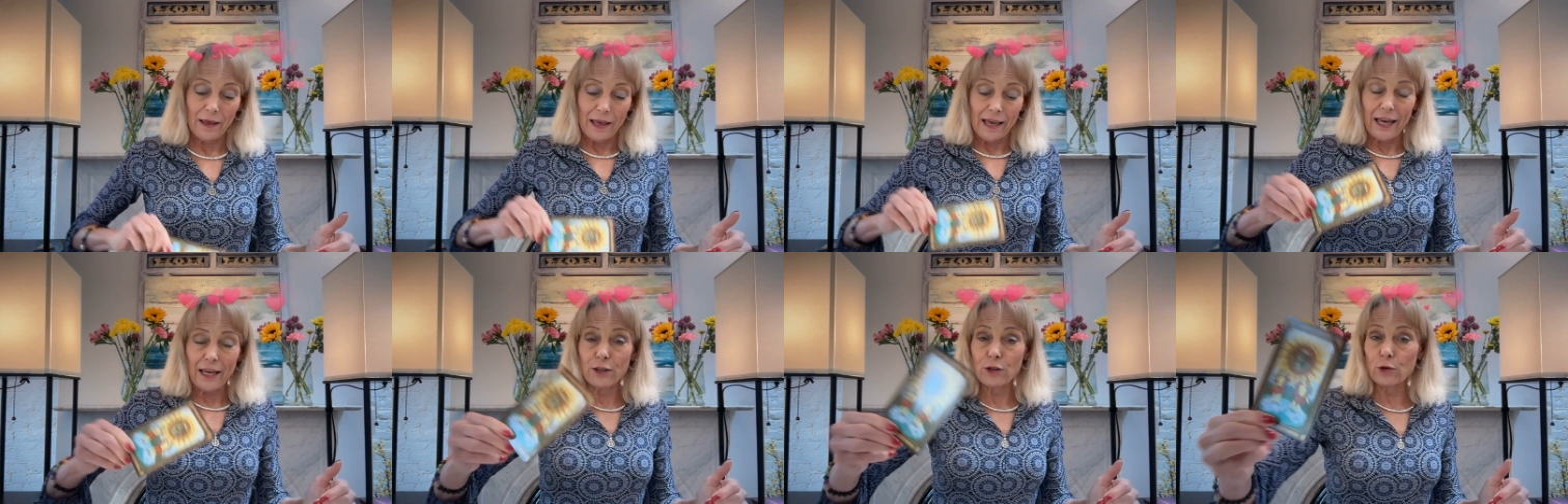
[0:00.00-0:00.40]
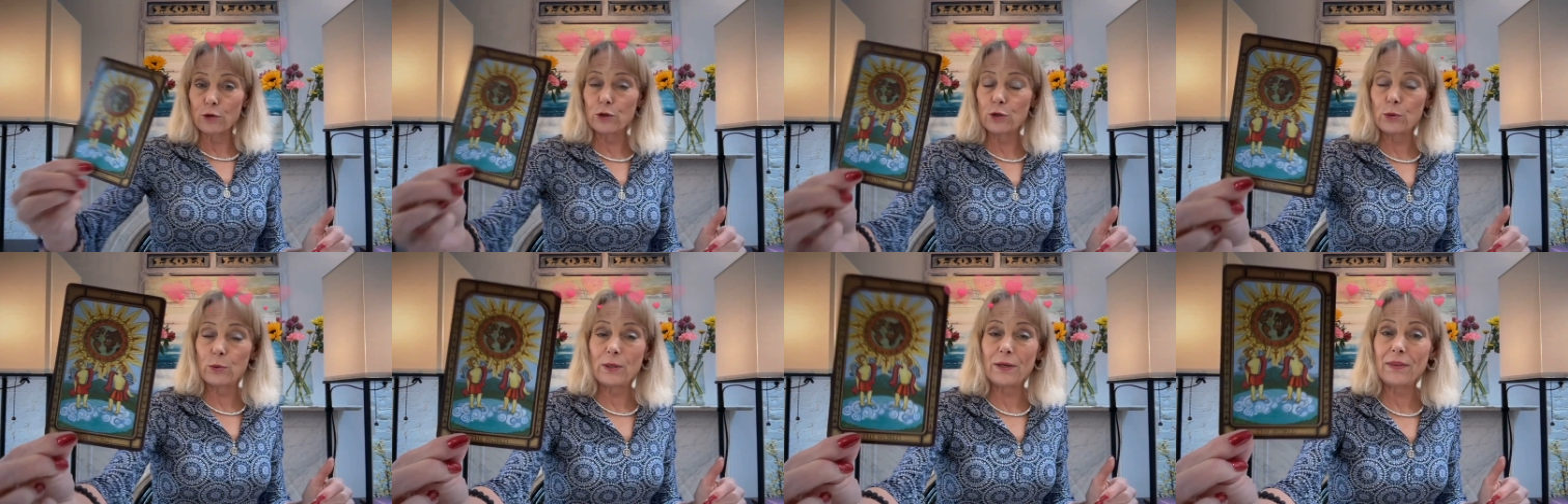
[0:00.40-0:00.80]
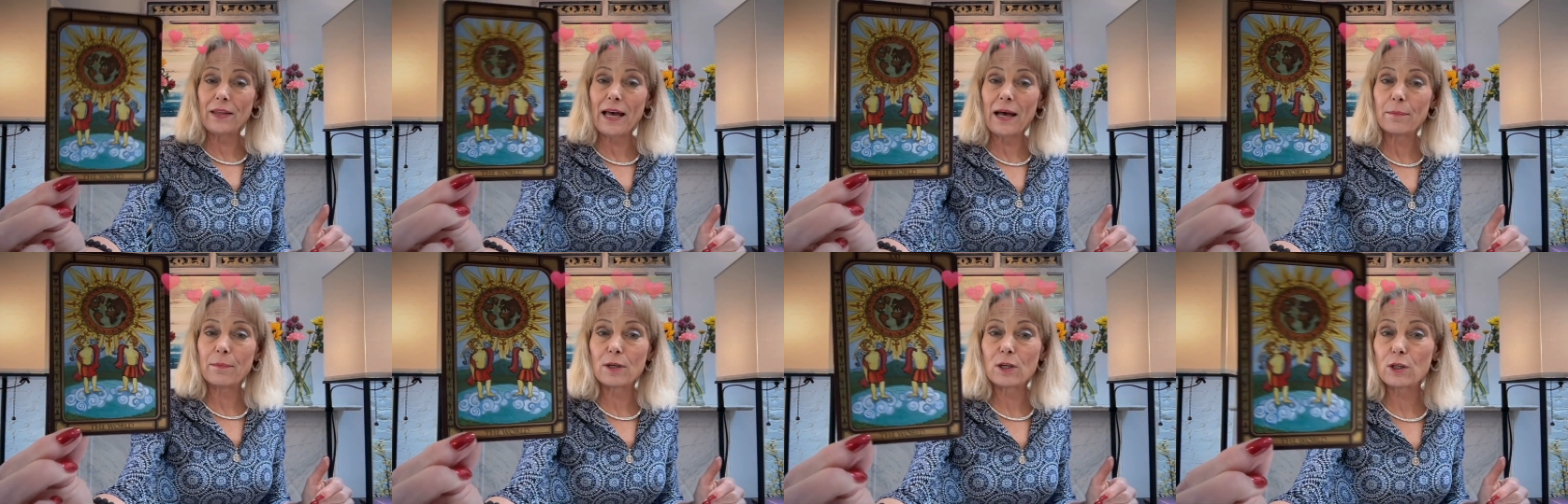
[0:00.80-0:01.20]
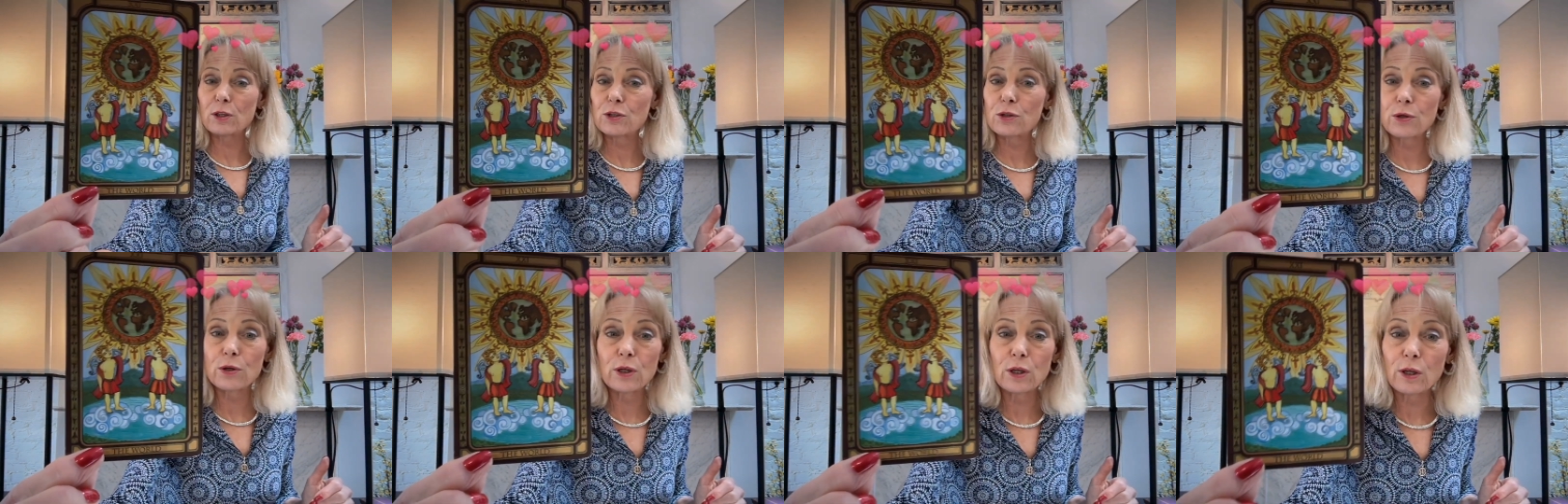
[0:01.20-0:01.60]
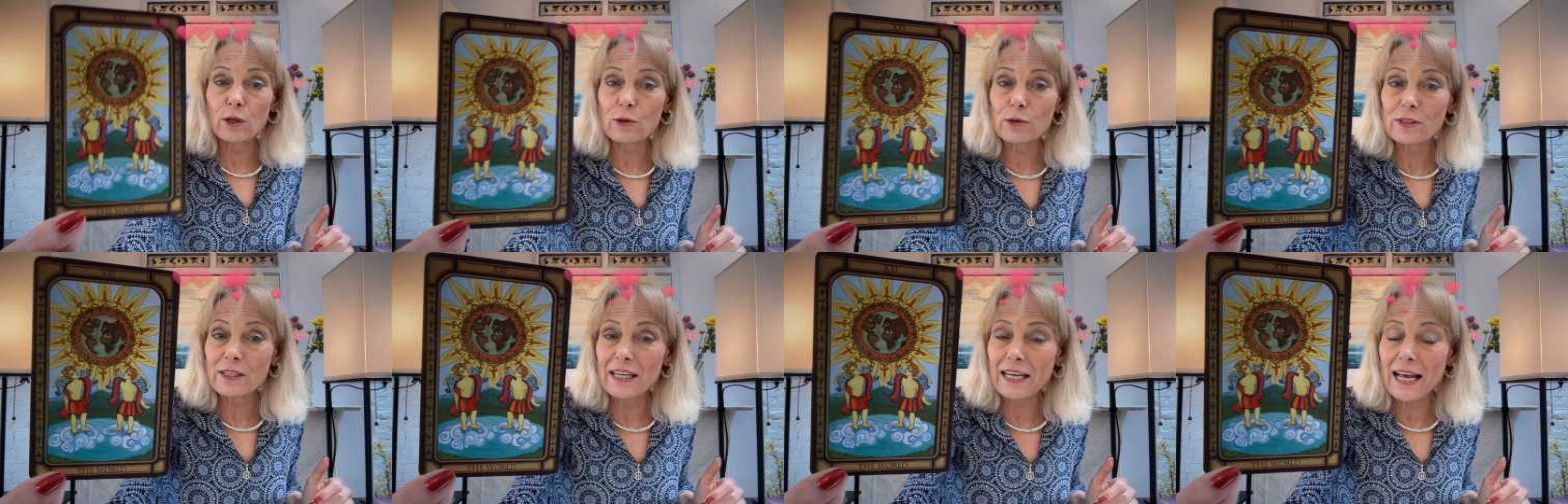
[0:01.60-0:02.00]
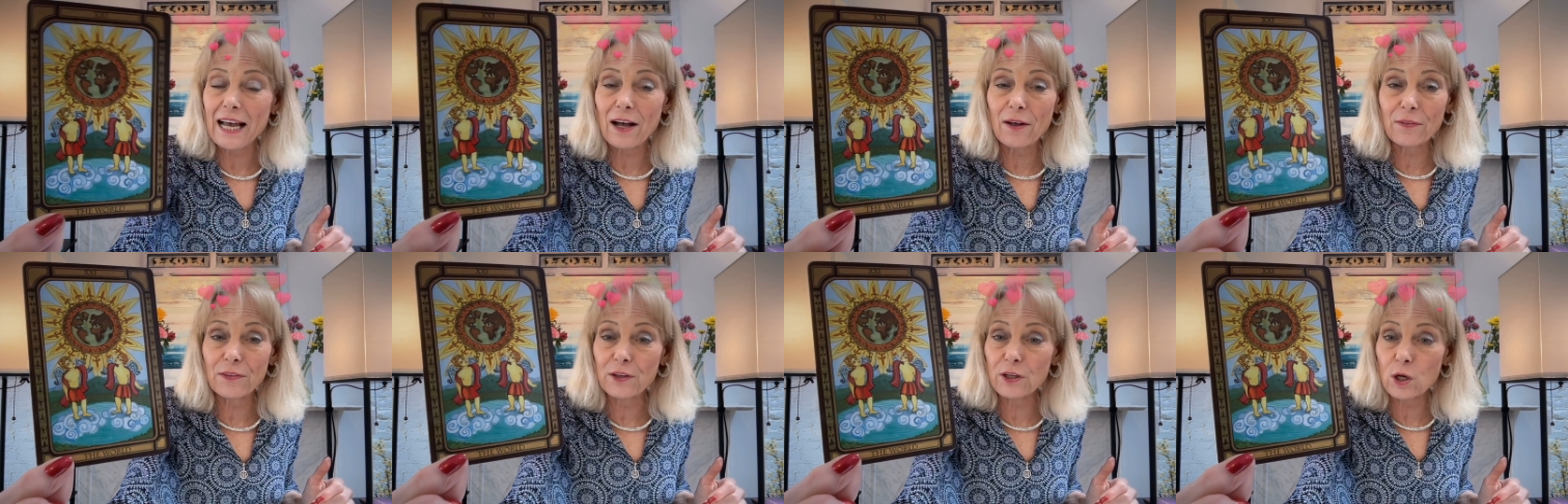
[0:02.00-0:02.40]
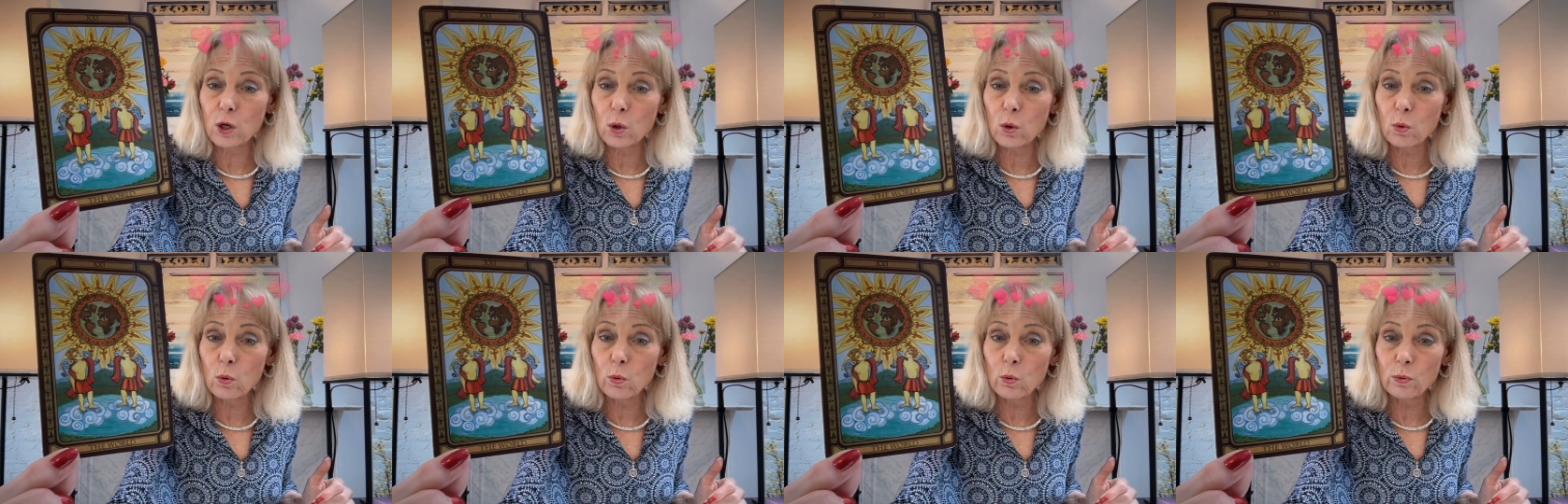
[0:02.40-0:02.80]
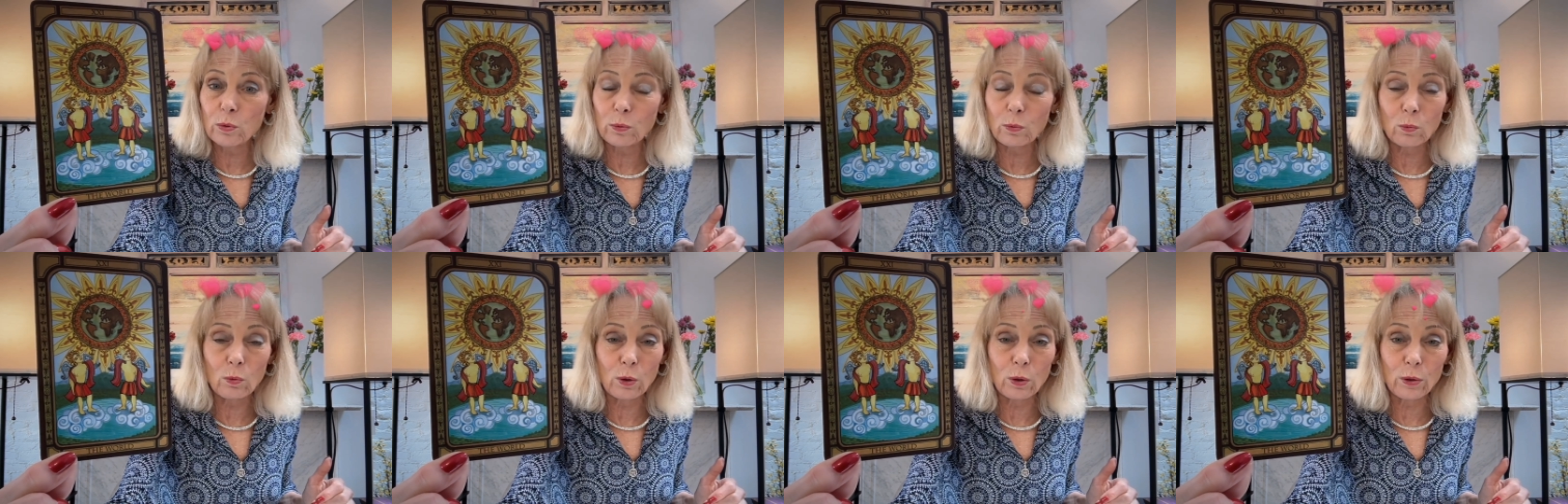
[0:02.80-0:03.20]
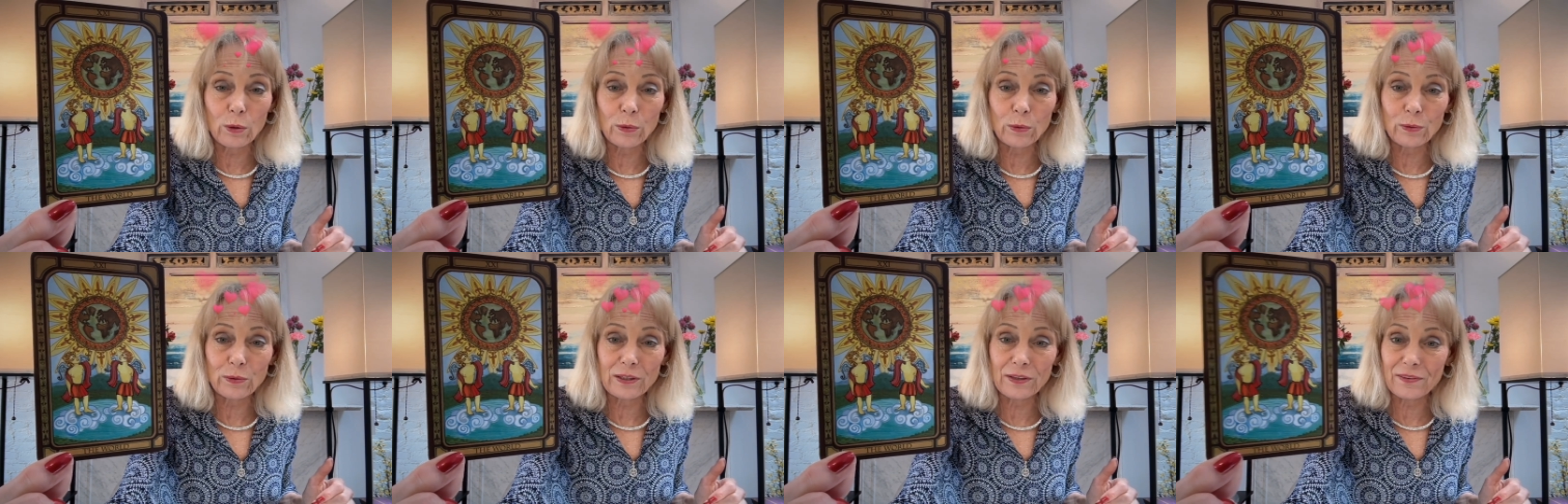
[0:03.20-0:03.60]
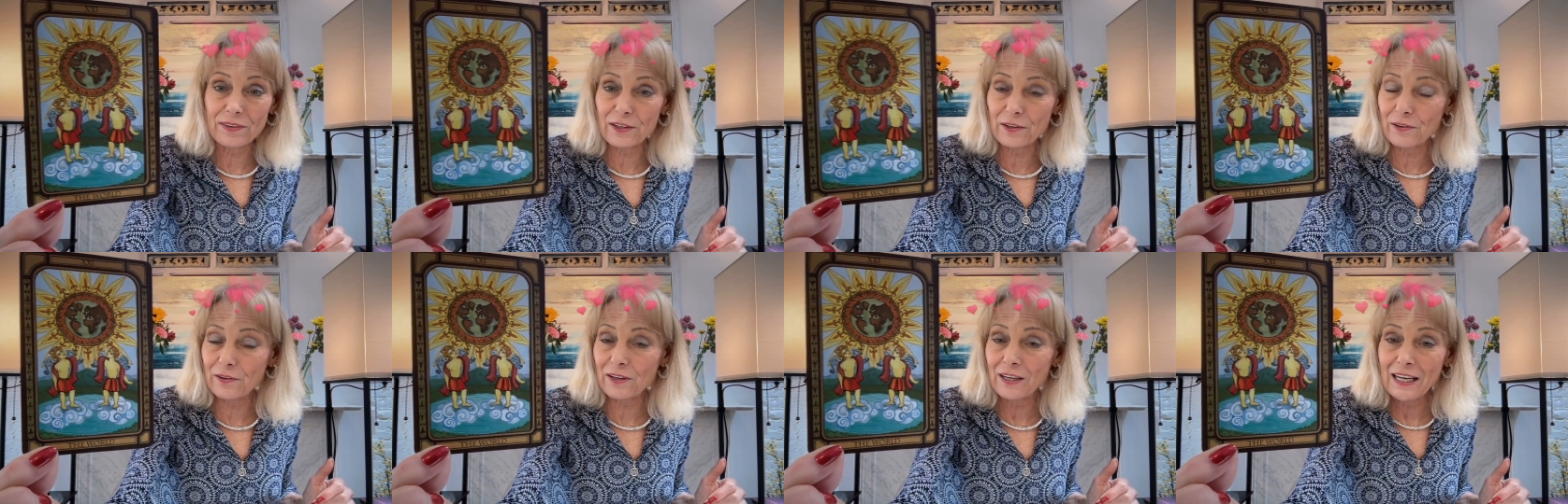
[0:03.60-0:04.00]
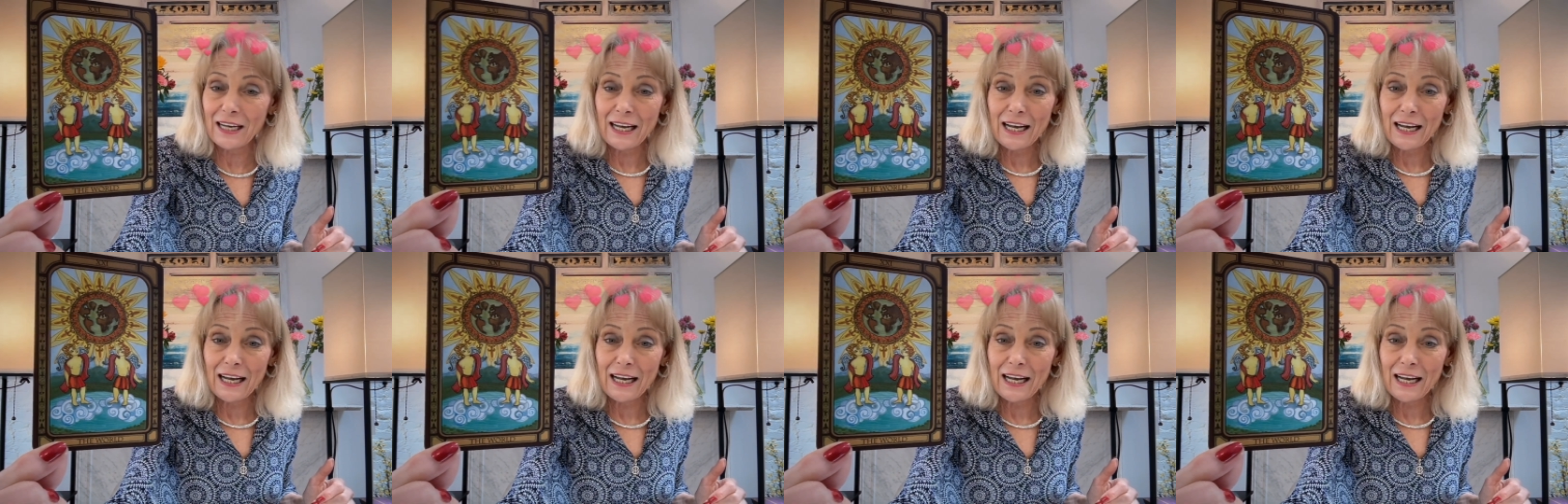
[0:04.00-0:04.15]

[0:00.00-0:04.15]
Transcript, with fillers: and you're doing that because you're closing out the old world and there